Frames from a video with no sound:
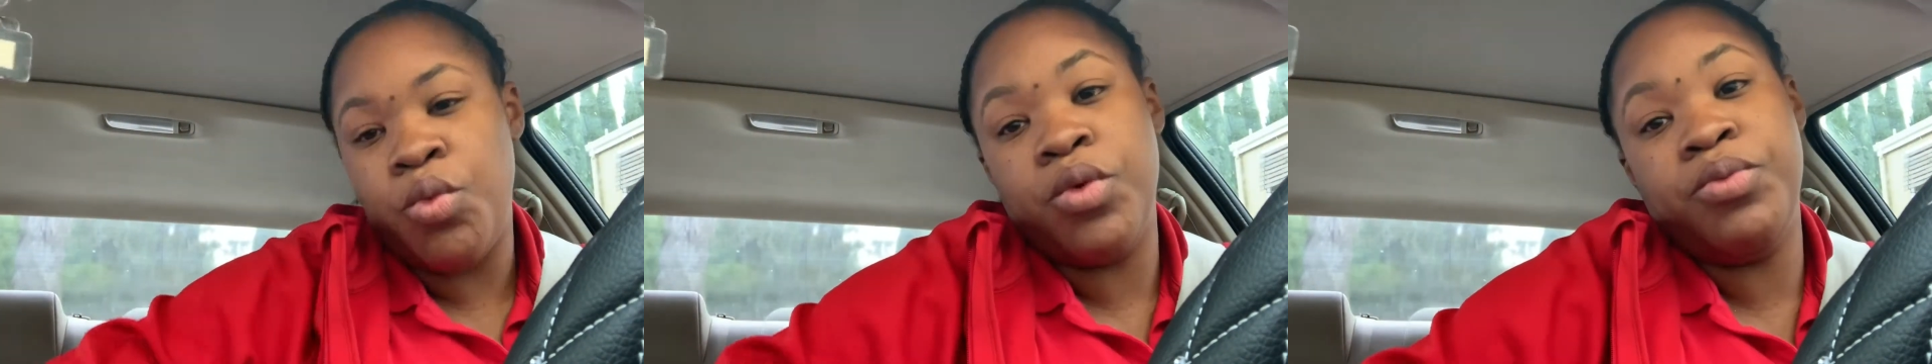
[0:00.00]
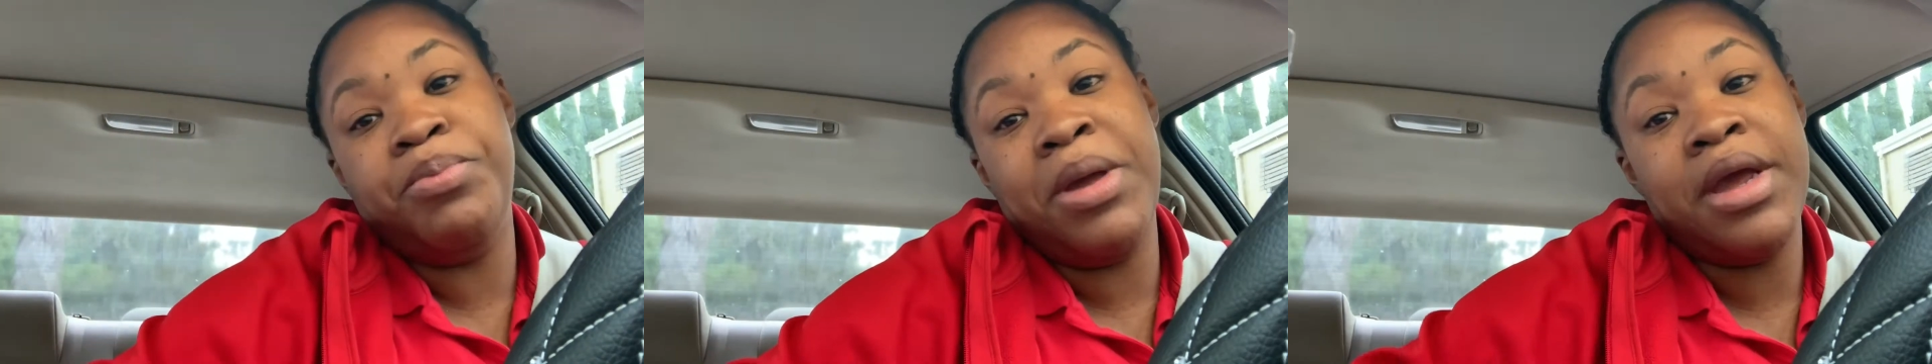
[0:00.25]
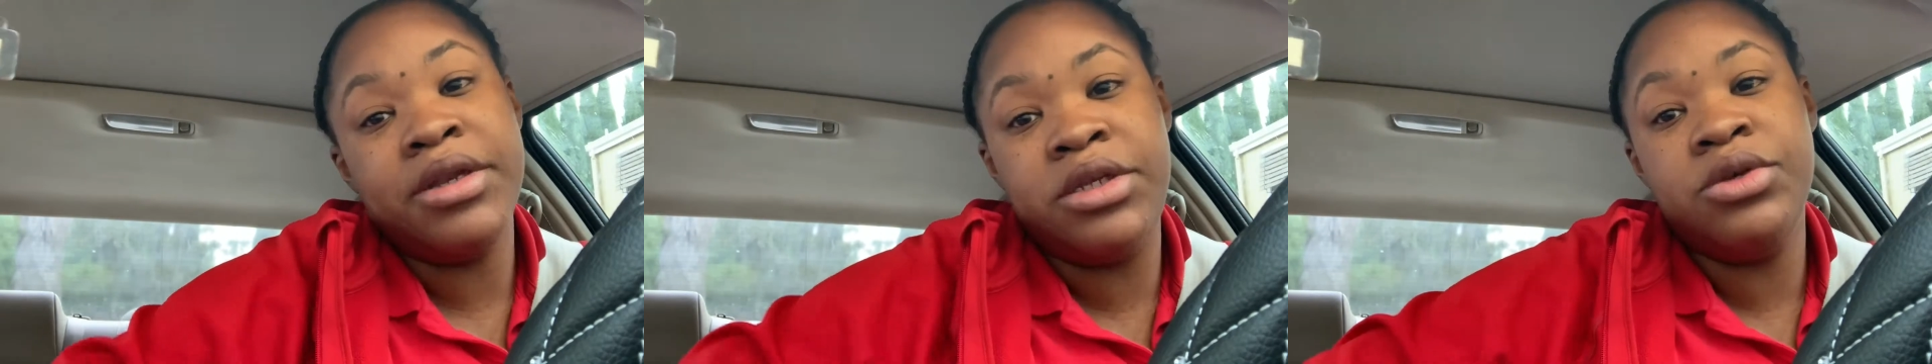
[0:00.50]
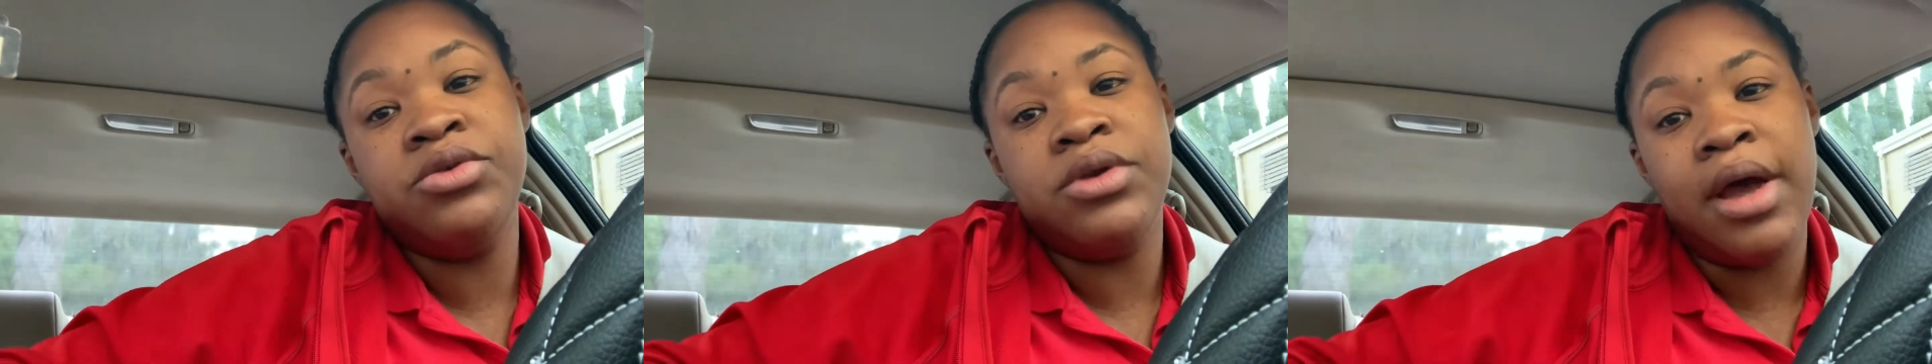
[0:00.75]

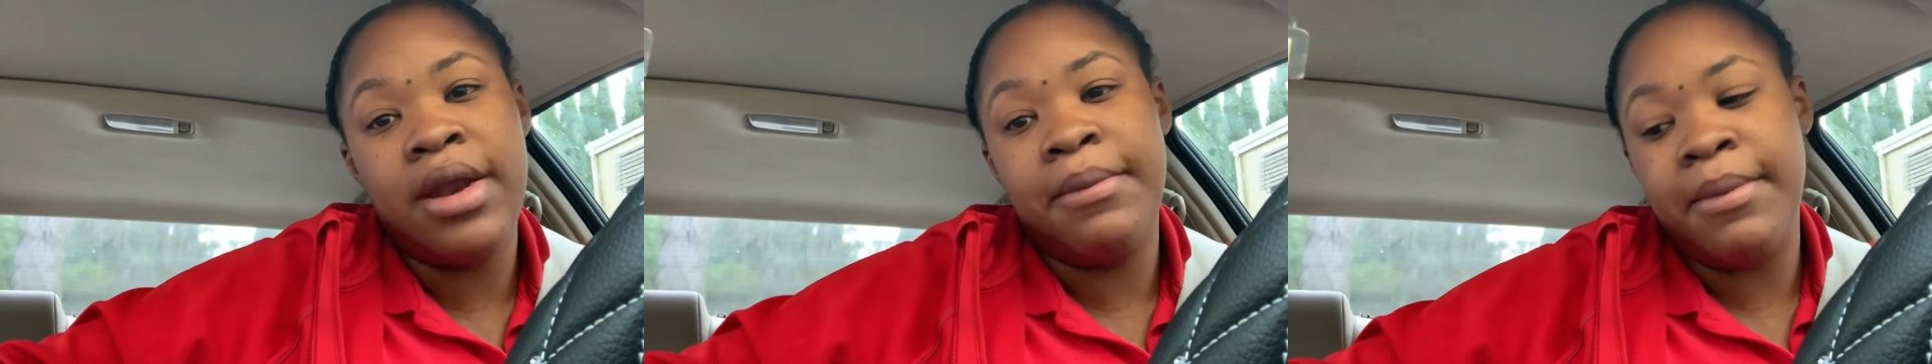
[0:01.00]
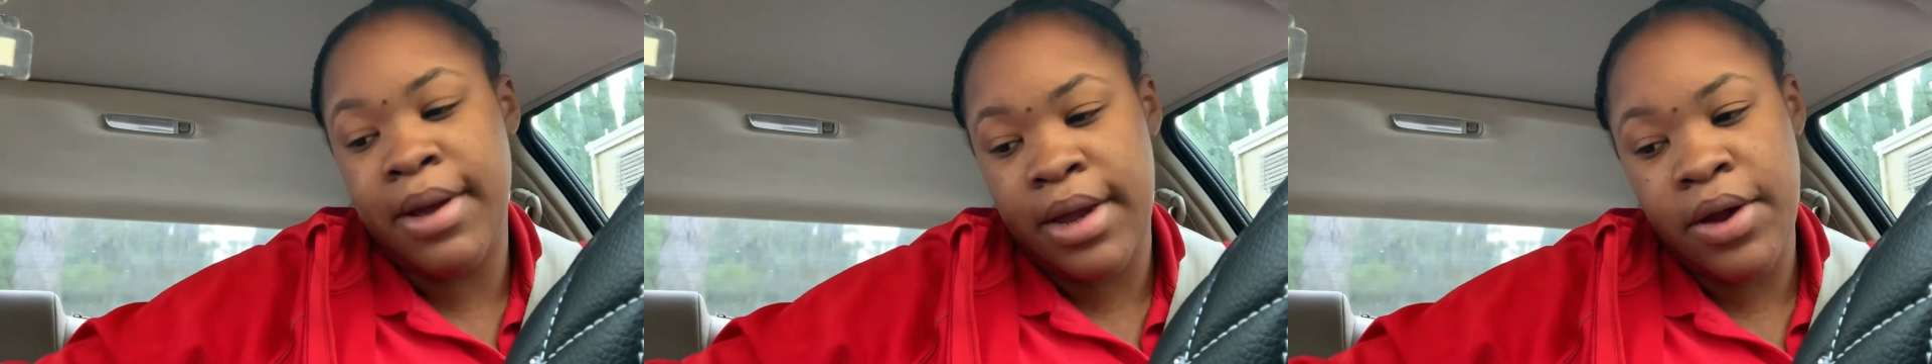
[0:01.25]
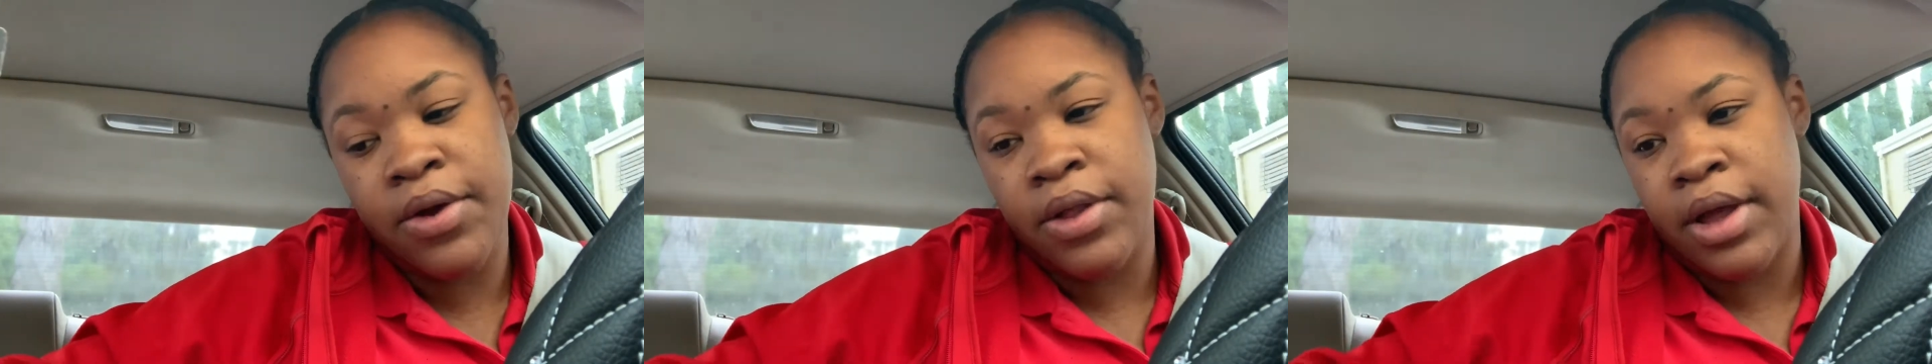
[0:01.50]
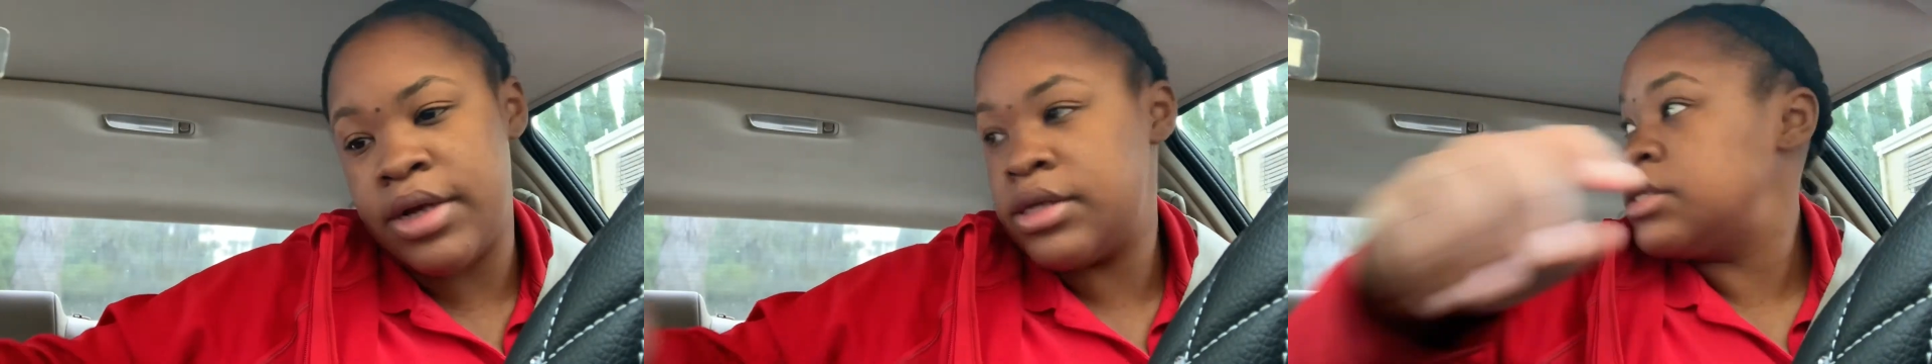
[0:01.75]
Bantu knotted my hair
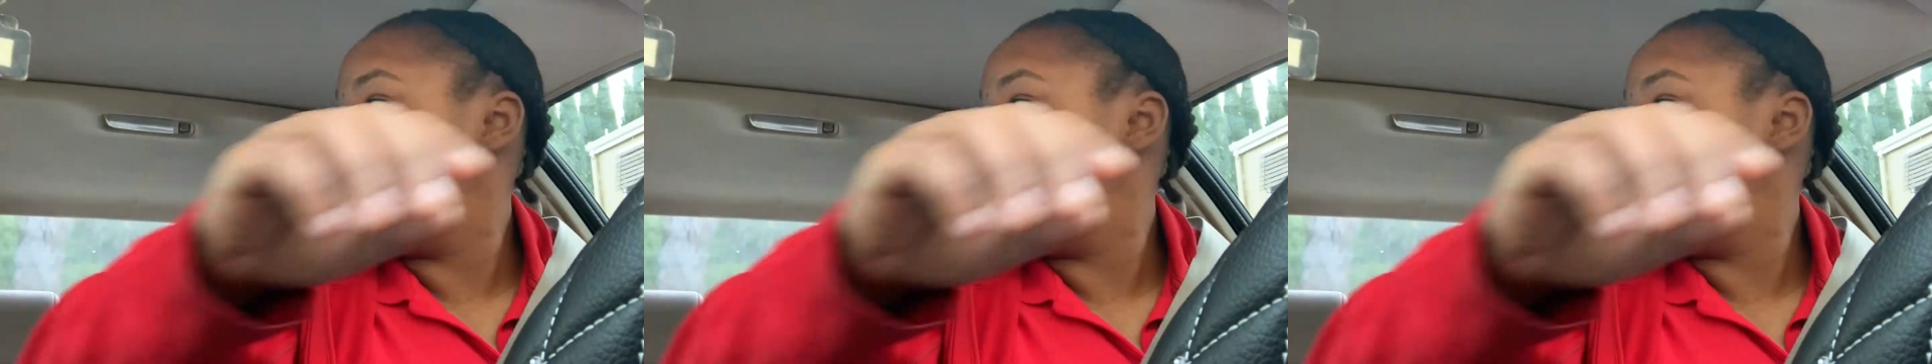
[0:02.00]
last